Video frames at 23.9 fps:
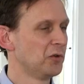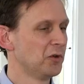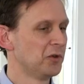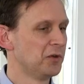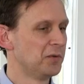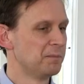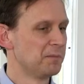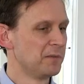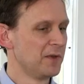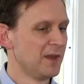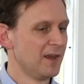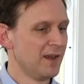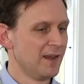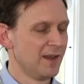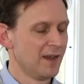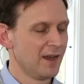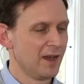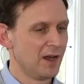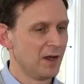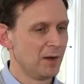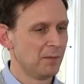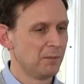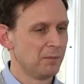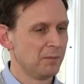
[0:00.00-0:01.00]
Yes.
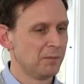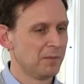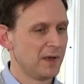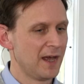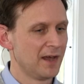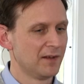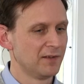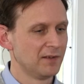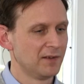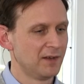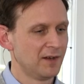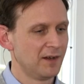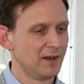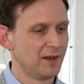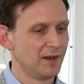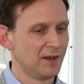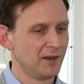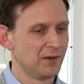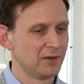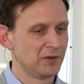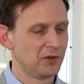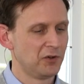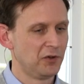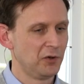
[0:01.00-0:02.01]
Um, and
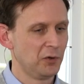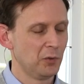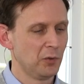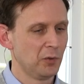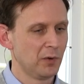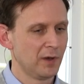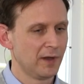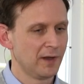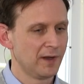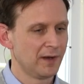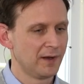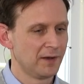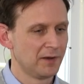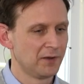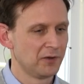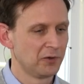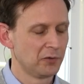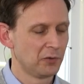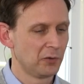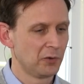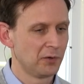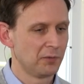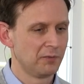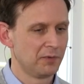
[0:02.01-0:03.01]
uh, to uh,
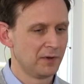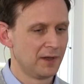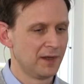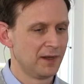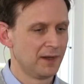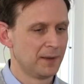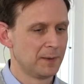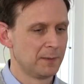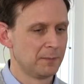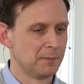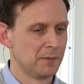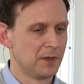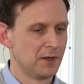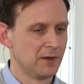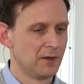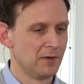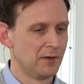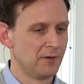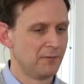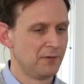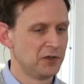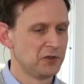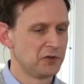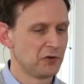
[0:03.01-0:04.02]
sort of uh,
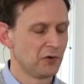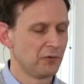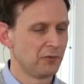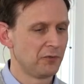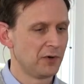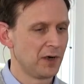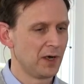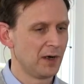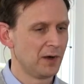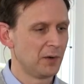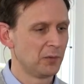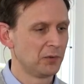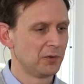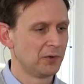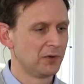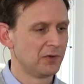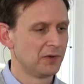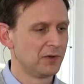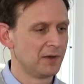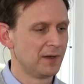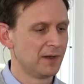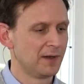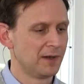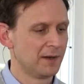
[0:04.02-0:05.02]
finish off here, I would
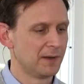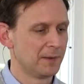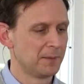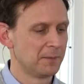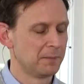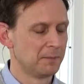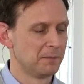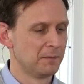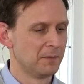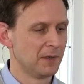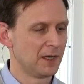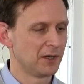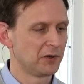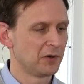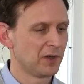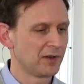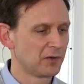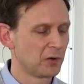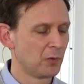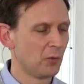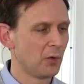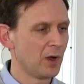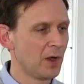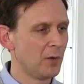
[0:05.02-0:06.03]
uh, like to
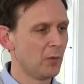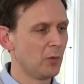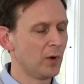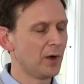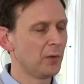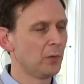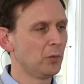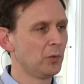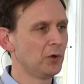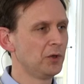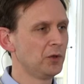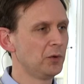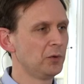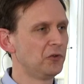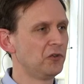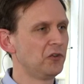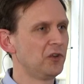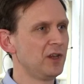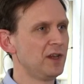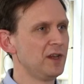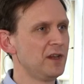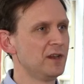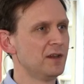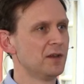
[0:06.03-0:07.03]
ask, wh where would you
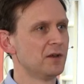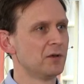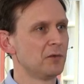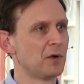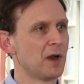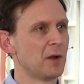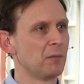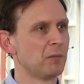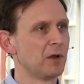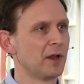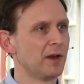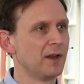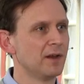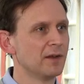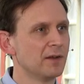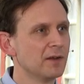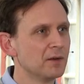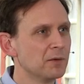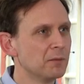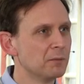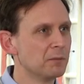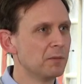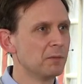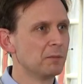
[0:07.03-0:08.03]
see Ranplan in
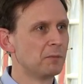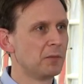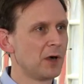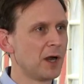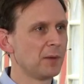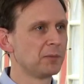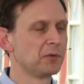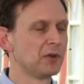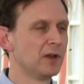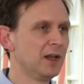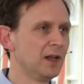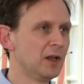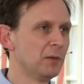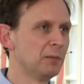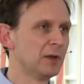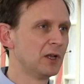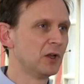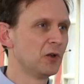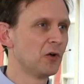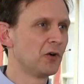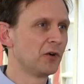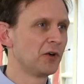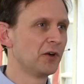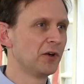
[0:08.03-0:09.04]
perhaps a little bit
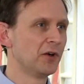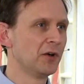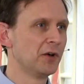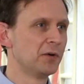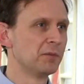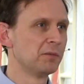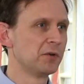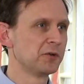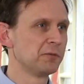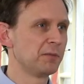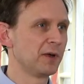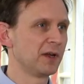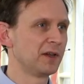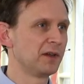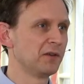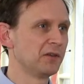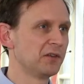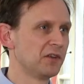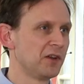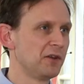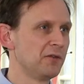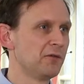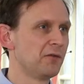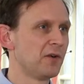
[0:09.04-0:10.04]
longer perspective,
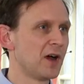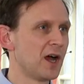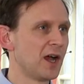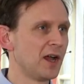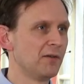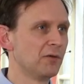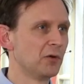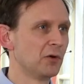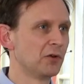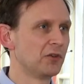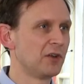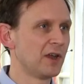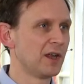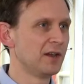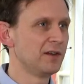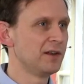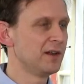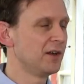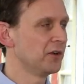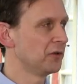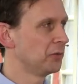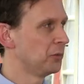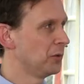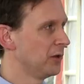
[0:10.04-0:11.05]
say five or 10
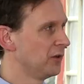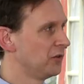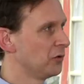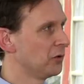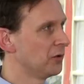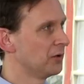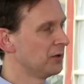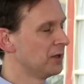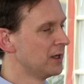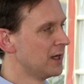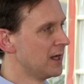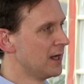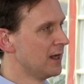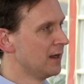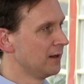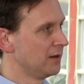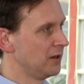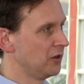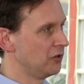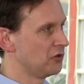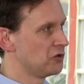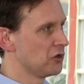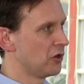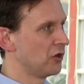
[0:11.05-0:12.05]
years? We saw
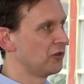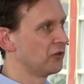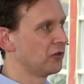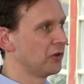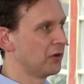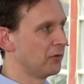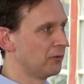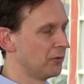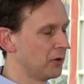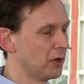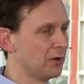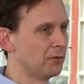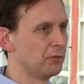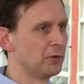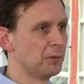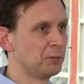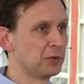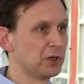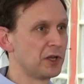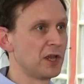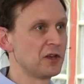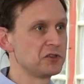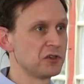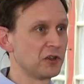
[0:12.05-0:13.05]
these charts of, of
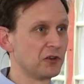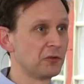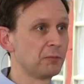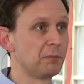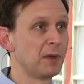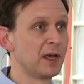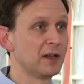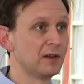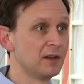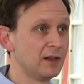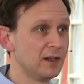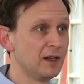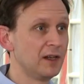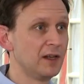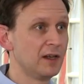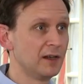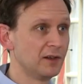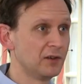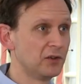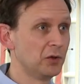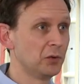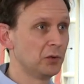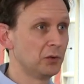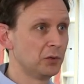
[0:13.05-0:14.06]
potential spending
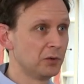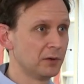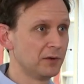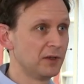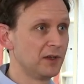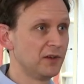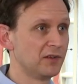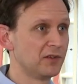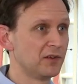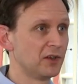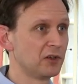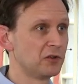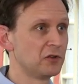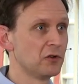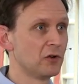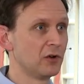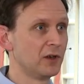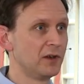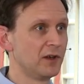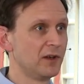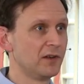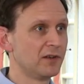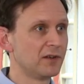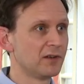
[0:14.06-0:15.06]
into these mm-hmm.
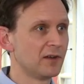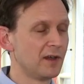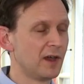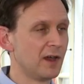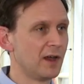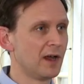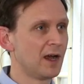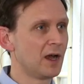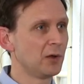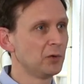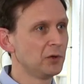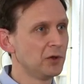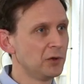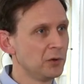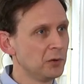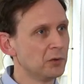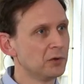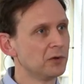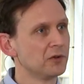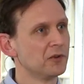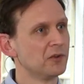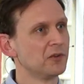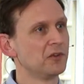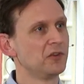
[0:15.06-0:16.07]
technologies. Uh, how do you
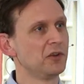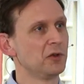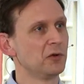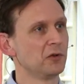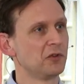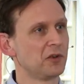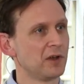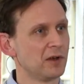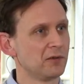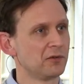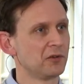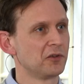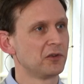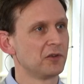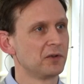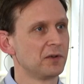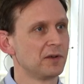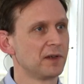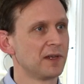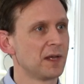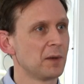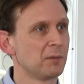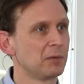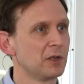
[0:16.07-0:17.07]
see yourselves
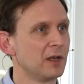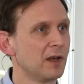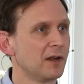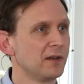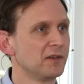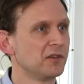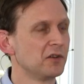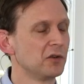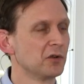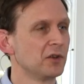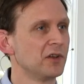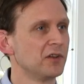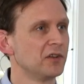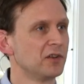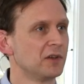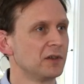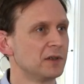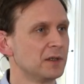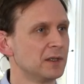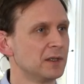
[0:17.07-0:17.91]
capitalizing on this?